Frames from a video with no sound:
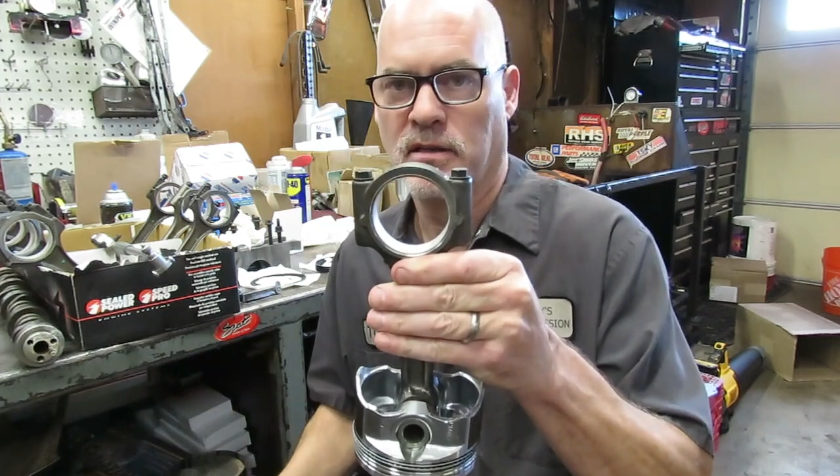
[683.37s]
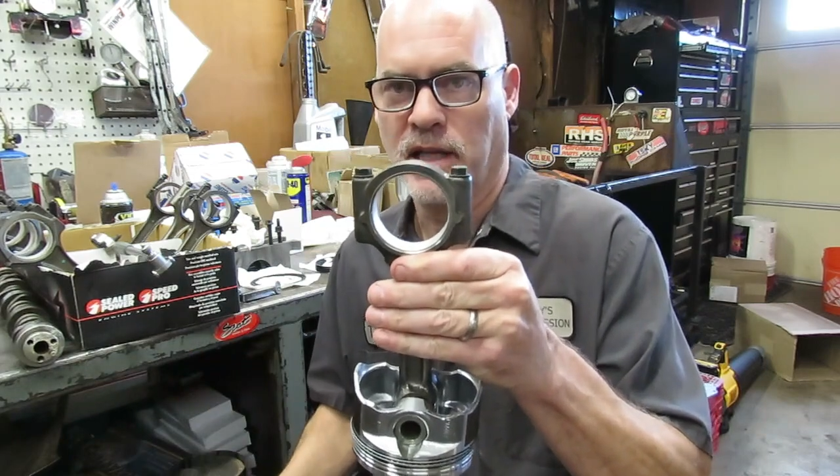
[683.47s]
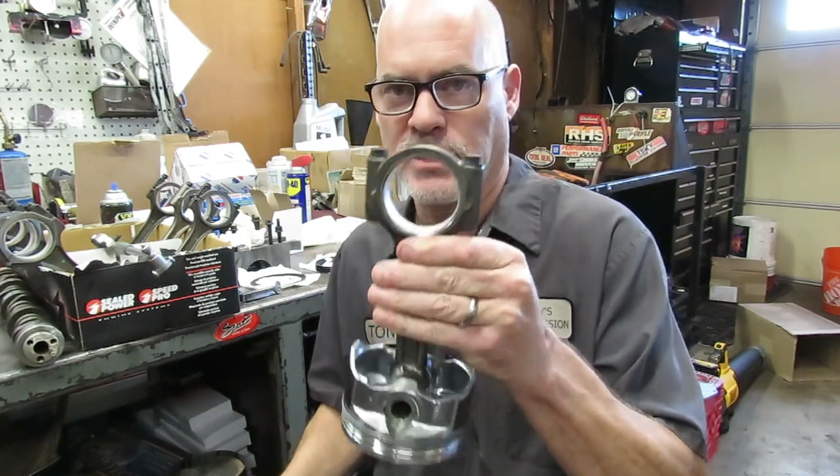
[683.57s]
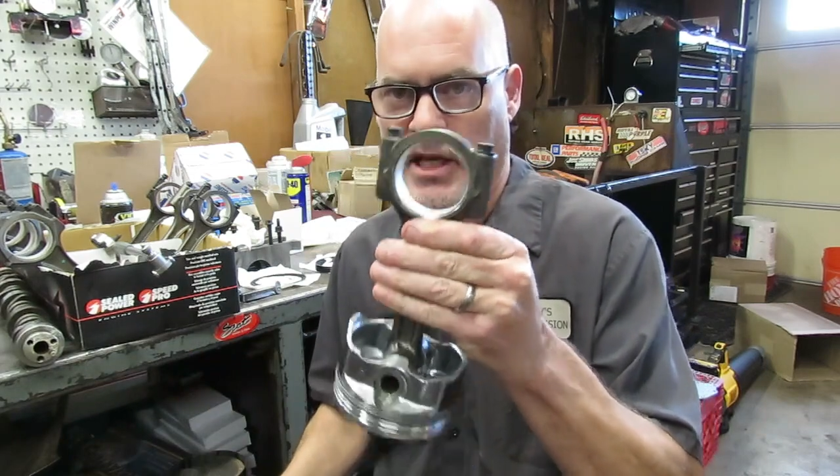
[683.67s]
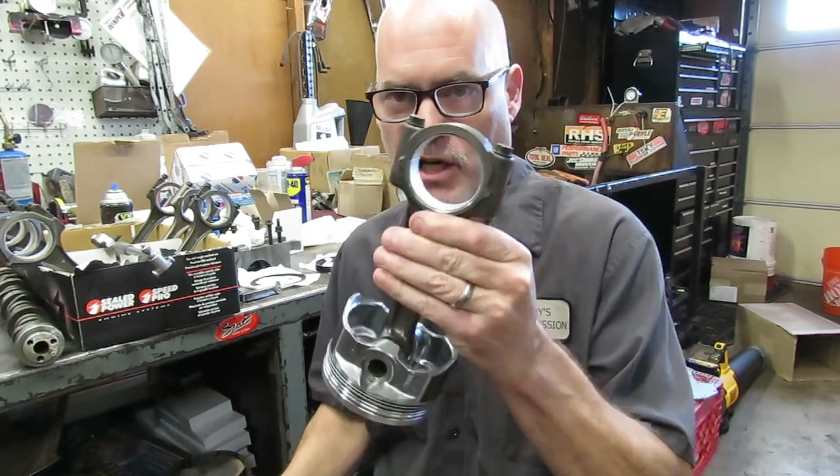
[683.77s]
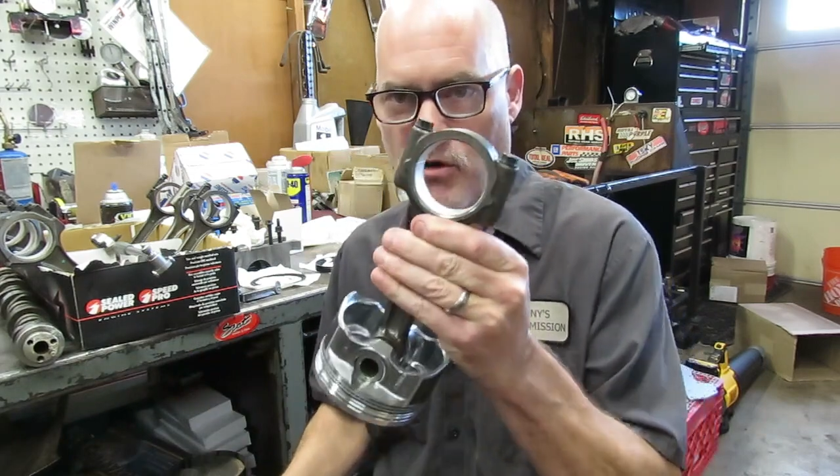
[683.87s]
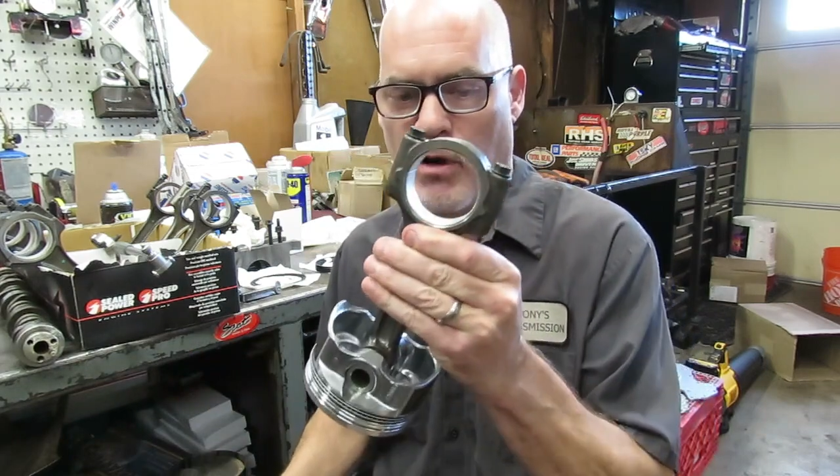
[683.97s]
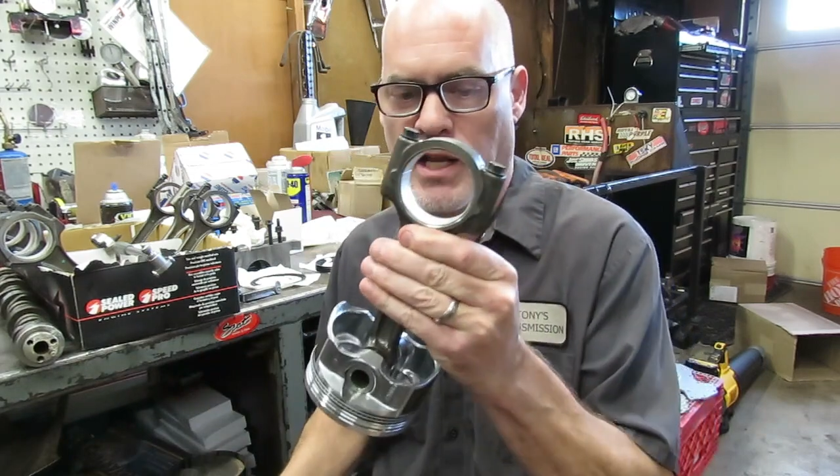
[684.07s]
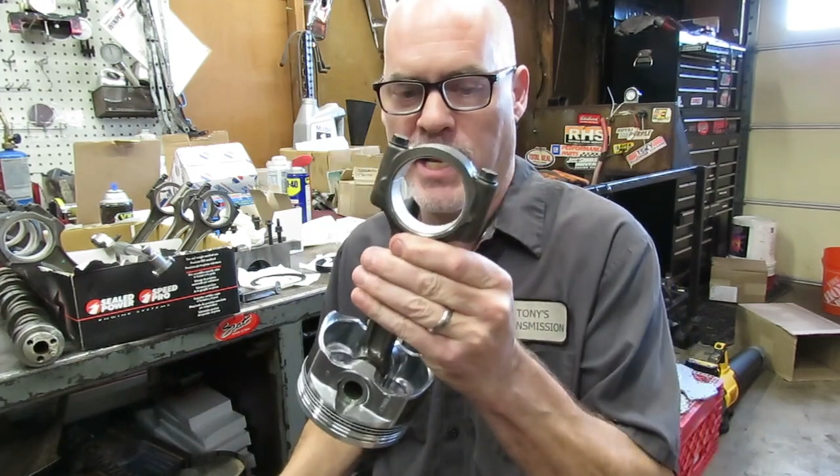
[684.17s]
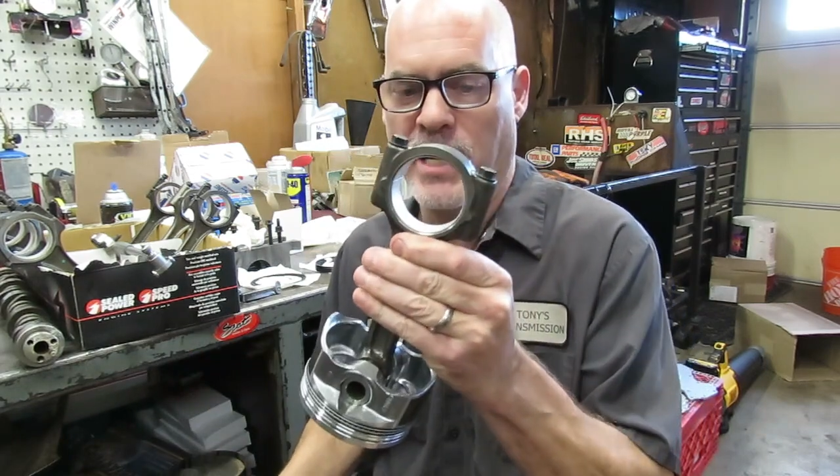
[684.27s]
that's going to
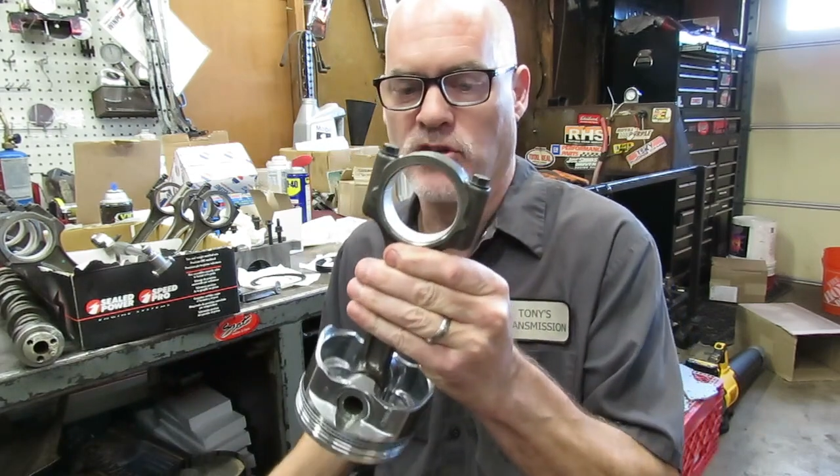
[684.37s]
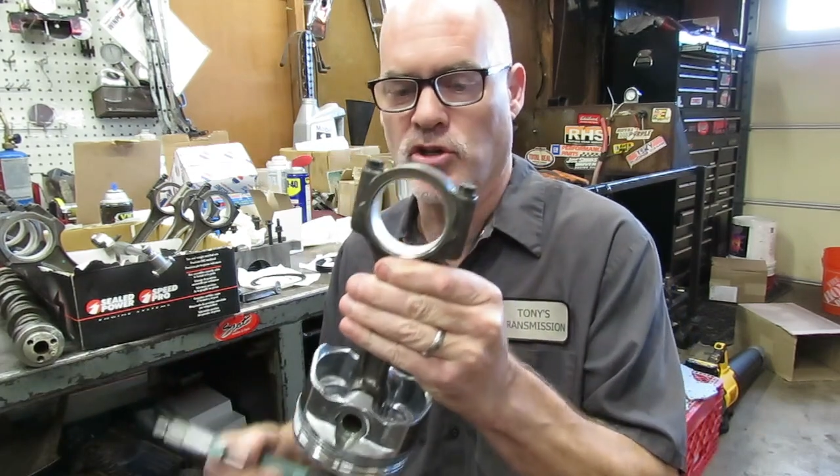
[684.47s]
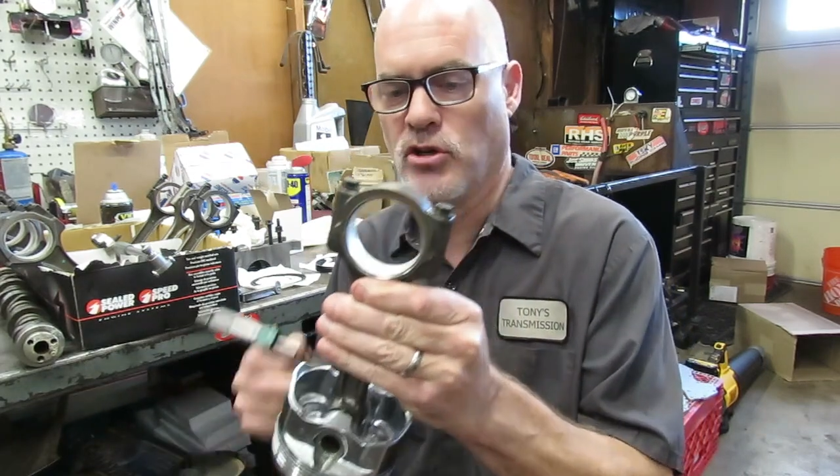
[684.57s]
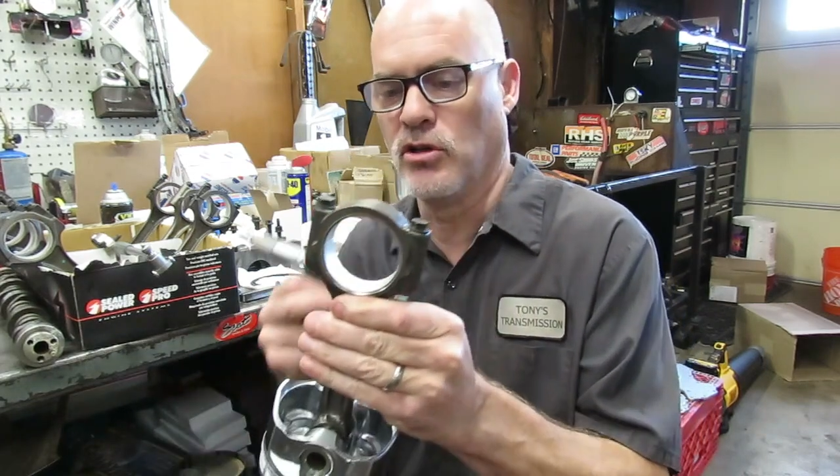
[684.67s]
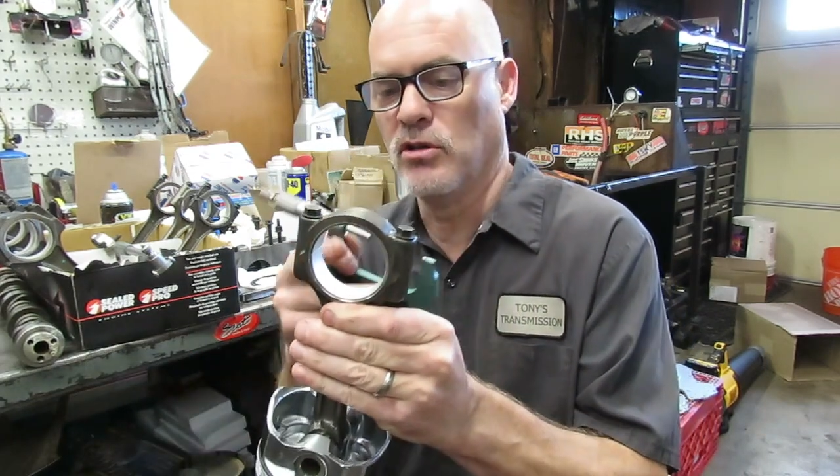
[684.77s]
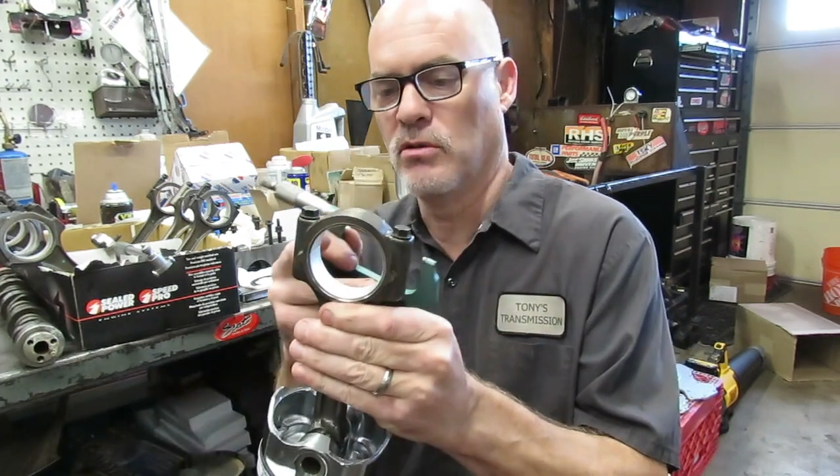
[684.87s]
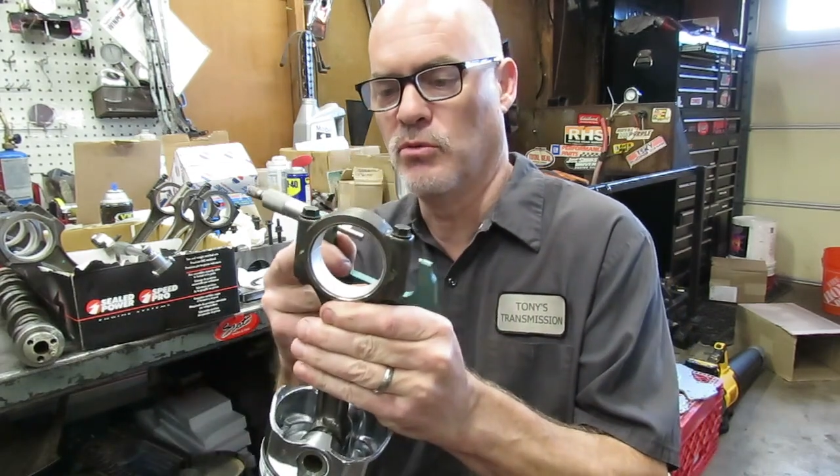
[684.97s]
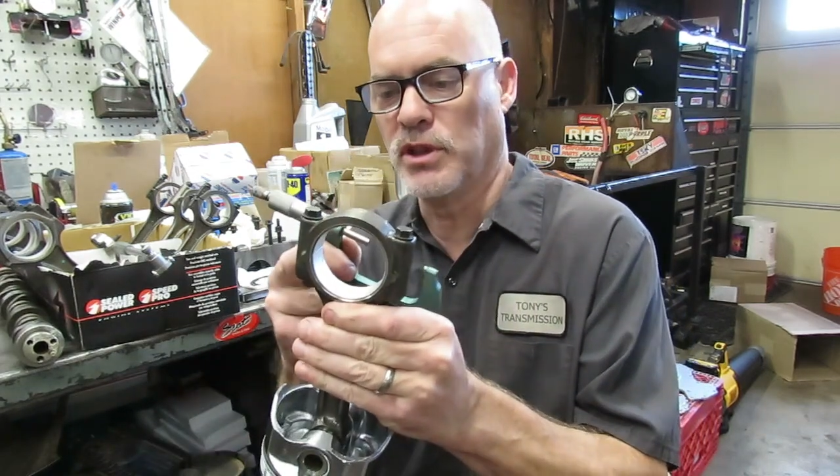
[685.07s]
go on that journal